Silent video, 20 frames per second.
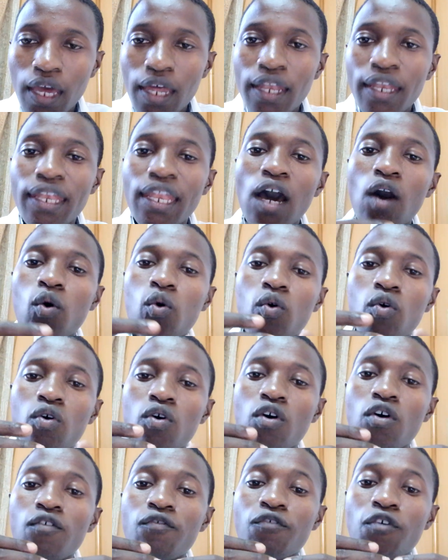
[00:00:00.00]
Now,
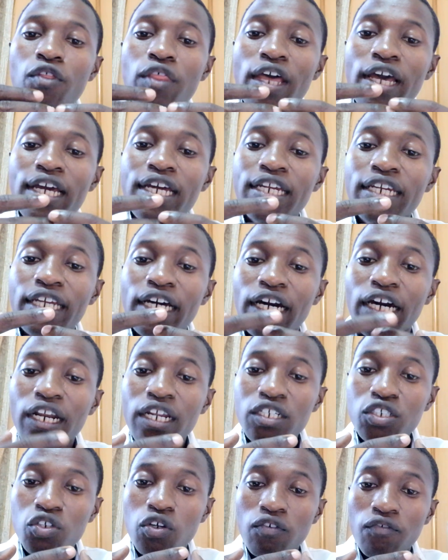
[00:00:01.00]
for the
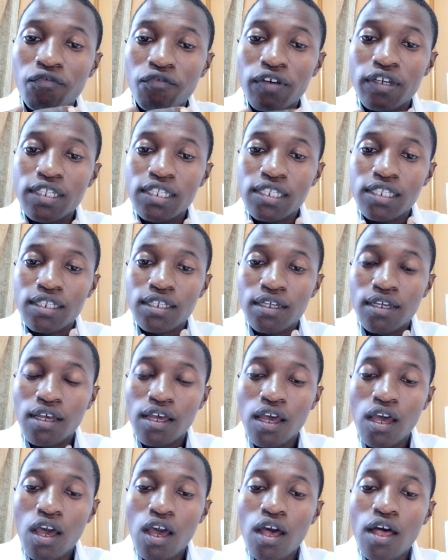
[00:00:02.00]
integration phase,
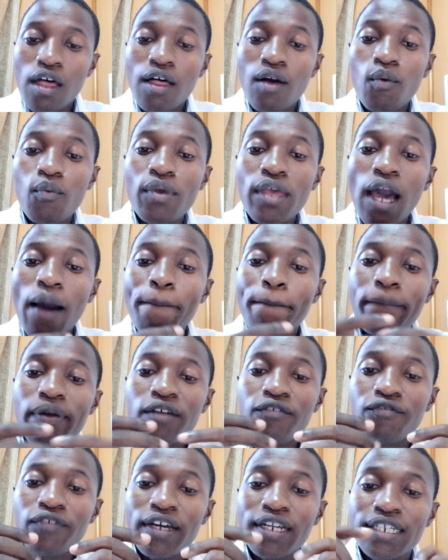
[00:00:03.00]
we are
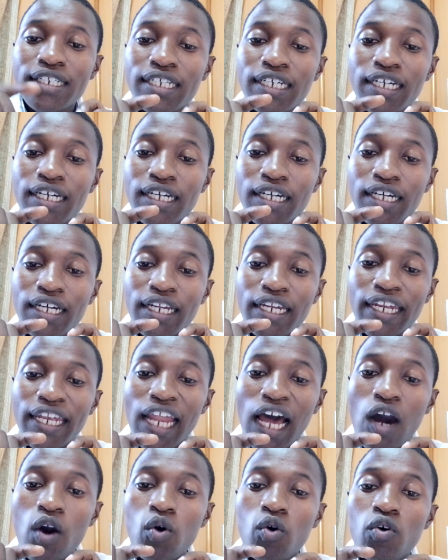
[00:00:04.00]
preventing
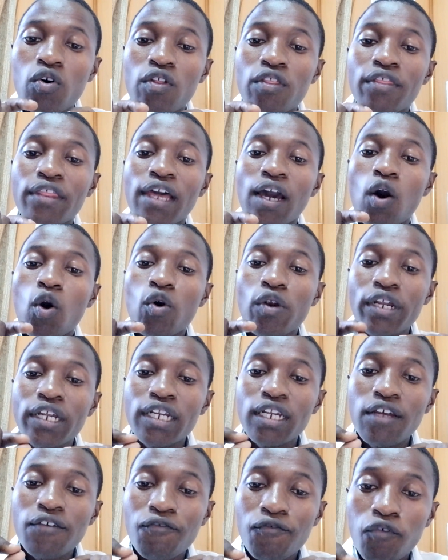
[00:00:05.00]
now the
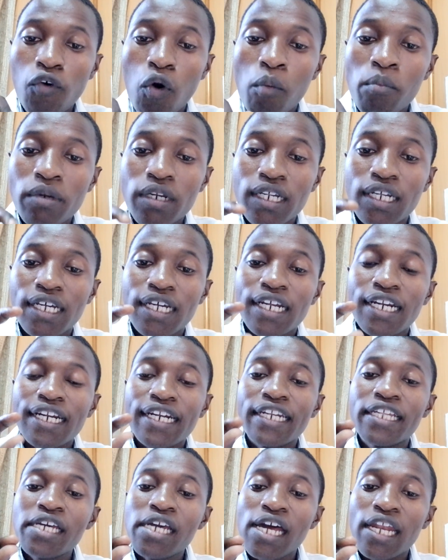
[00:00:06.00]
already formed
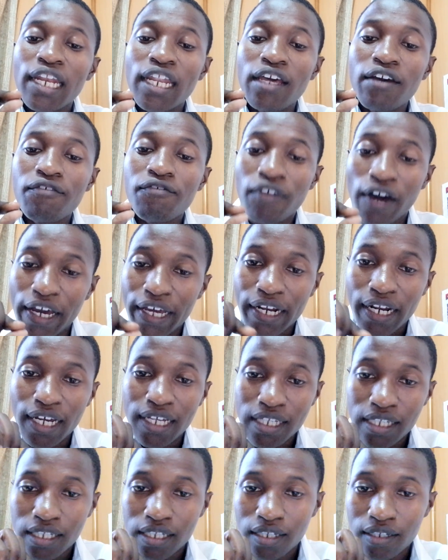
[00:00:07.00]
DNA
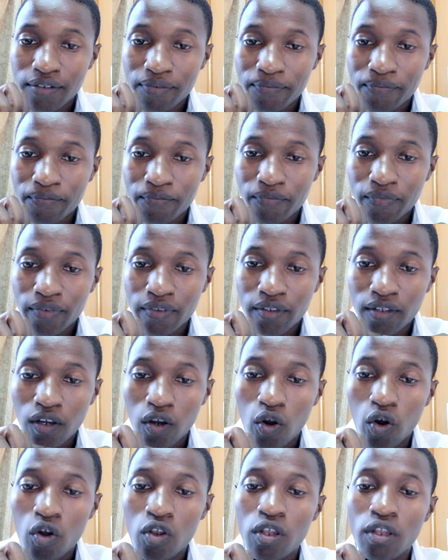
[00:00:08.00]
virus,
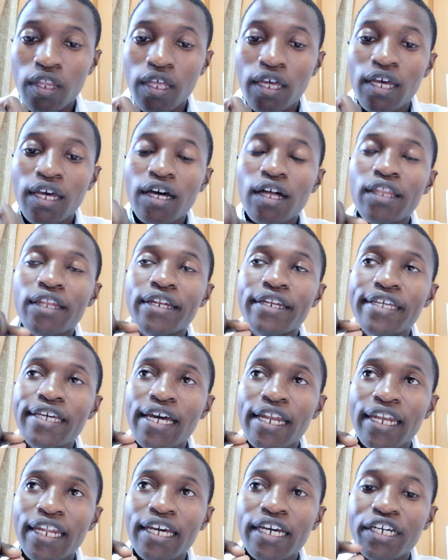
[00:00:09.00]
or the
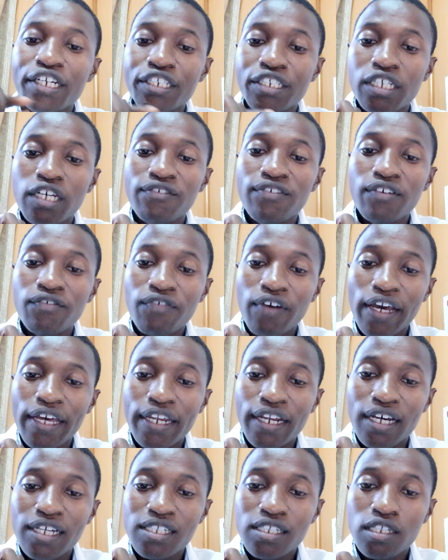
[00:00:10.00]
DNA HIV
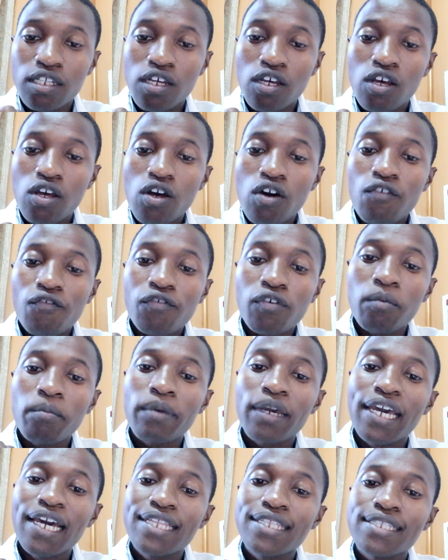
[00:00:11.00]
virus, from
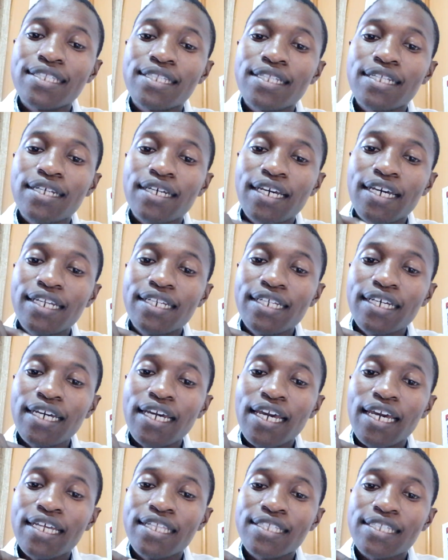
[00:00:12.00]

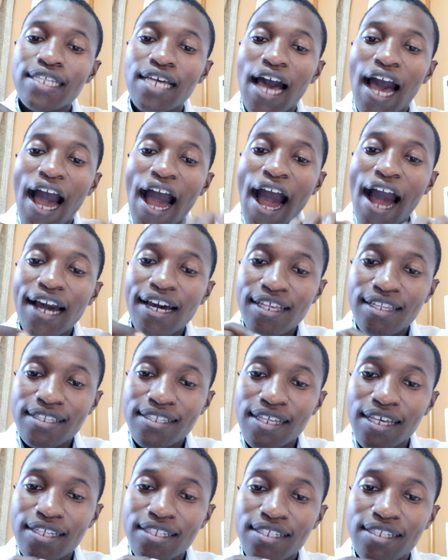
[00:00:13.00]
getting its
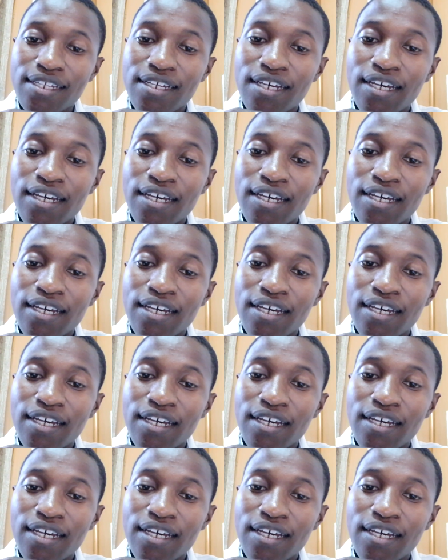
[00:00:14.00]
access